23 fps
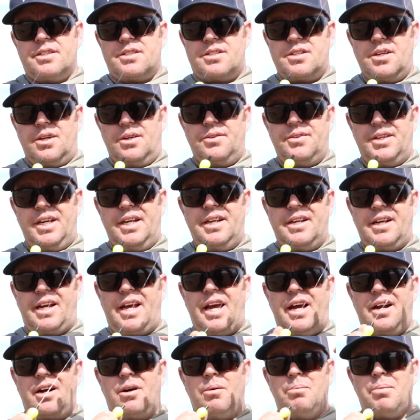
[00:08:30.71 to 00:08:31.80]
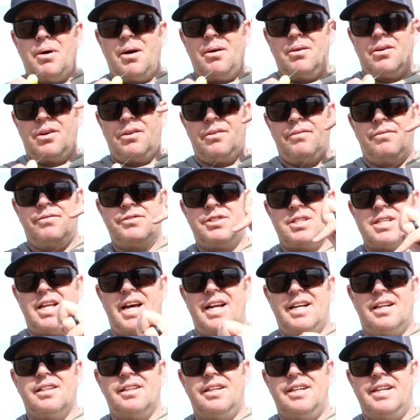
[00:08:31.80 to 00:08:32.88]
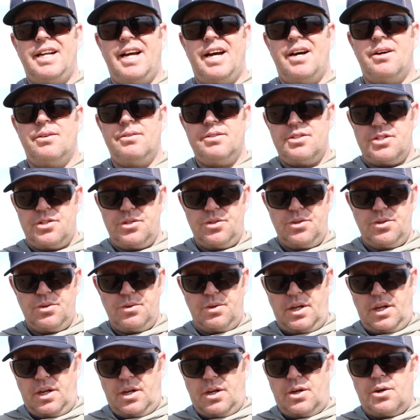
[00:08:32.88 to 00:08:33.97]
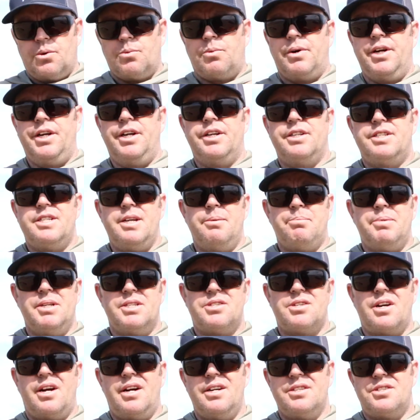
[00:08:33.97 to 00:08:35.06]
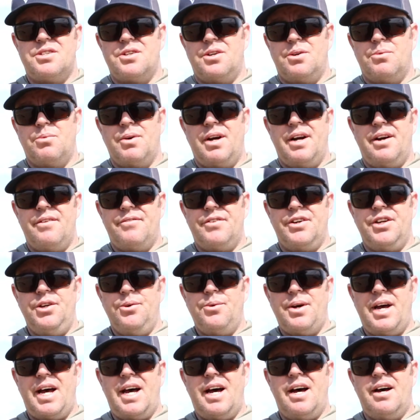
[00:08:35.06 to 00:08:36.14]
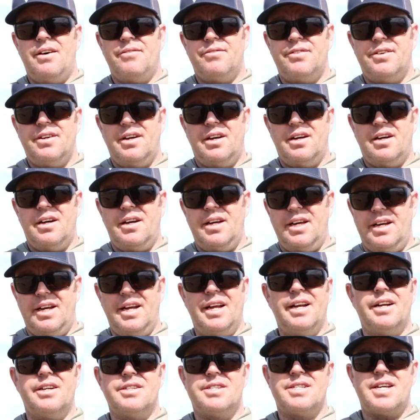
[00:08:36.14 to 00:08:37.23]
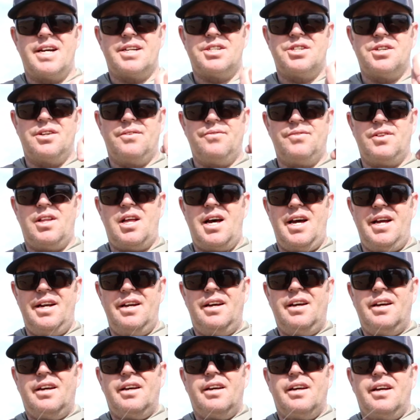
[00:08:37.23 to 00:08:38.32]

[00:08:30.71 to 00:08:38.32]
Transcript: So the indicator will slide clear down to where your tippet starts or wherever you have an intersection of line,